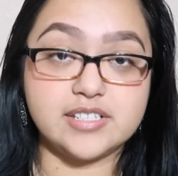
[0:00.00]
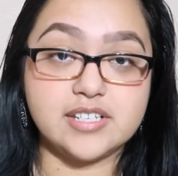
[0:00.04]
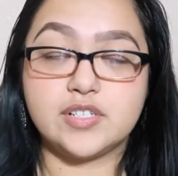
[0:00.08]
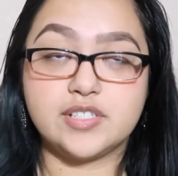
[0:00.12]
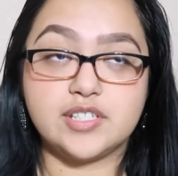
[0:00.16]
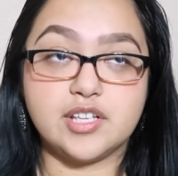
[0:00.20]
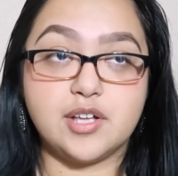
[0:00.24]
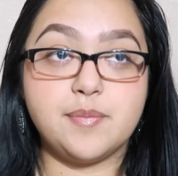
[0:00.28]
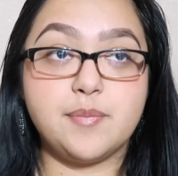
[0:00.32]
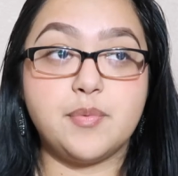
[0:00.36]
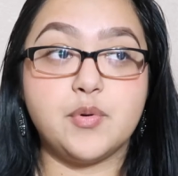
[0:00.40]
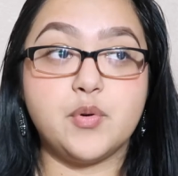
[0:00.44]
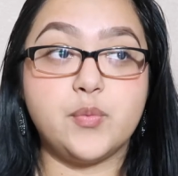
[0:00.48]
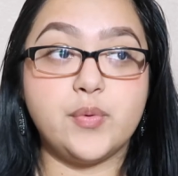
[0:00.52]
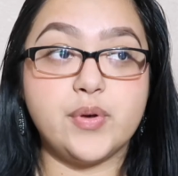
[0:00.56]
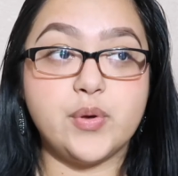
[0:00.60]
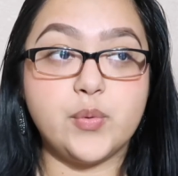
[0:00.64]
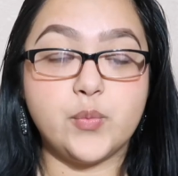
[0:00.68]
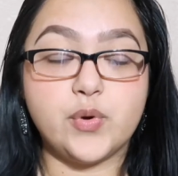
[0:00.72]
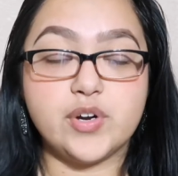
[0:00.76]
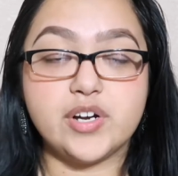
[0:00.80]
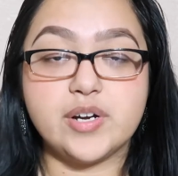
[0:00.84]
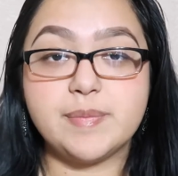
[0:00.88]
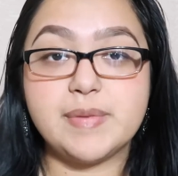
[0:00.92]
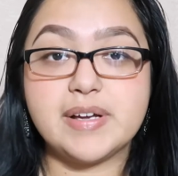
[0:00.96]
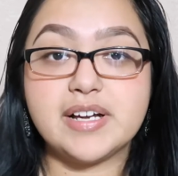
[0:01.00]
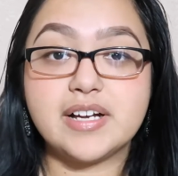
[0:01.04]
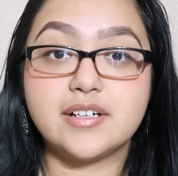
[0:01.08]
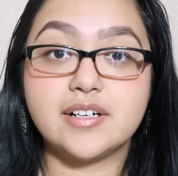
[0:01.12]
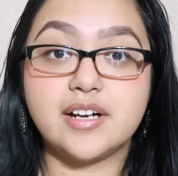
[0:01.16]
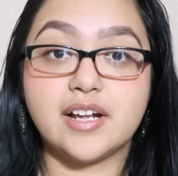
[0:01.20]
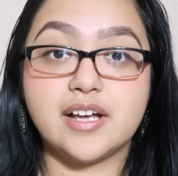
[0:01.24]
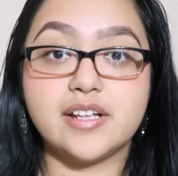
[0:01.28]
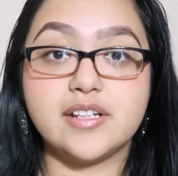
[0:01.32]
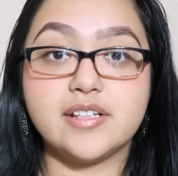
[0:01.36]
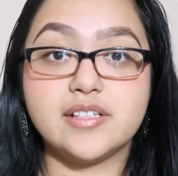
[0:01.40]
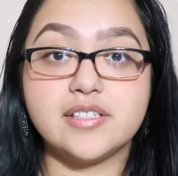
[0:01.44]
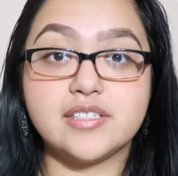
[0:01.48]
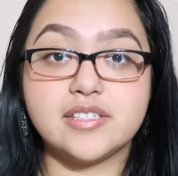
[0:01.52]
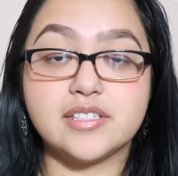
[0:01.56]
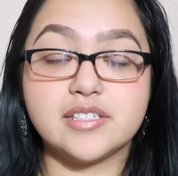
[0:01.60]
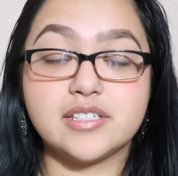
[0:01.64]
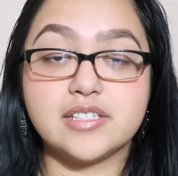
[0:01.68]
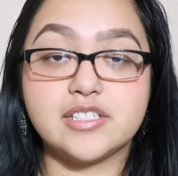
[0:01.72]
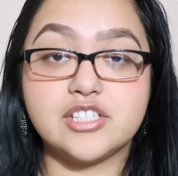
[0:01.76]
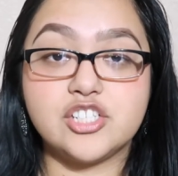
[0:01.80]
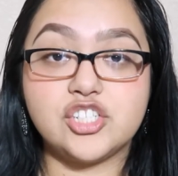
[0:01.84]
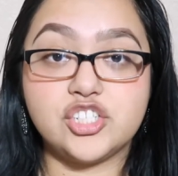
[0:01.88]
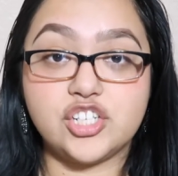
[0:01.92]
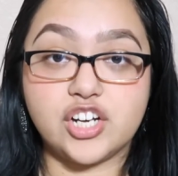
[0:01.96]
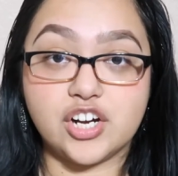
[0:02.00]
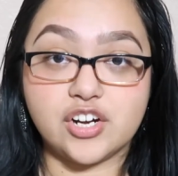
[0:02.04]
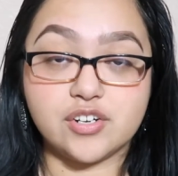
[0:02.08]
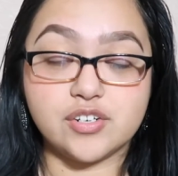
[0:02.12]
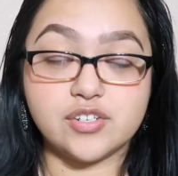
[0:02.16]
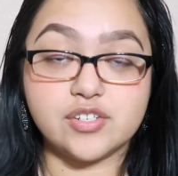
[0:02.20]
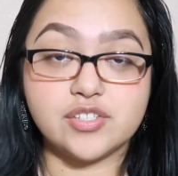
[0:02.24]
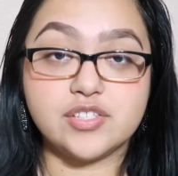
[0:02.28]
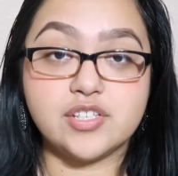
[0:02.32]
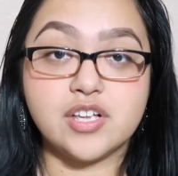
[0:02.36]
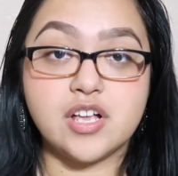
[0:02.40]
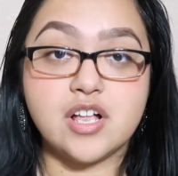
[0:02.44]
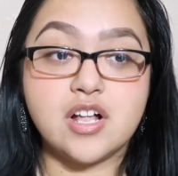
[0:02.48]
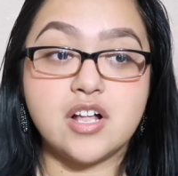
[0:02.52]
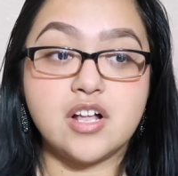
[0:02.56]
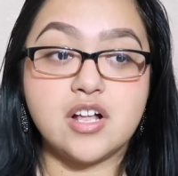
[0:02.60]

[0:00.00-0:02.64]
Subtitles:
For example, when one of my clients shares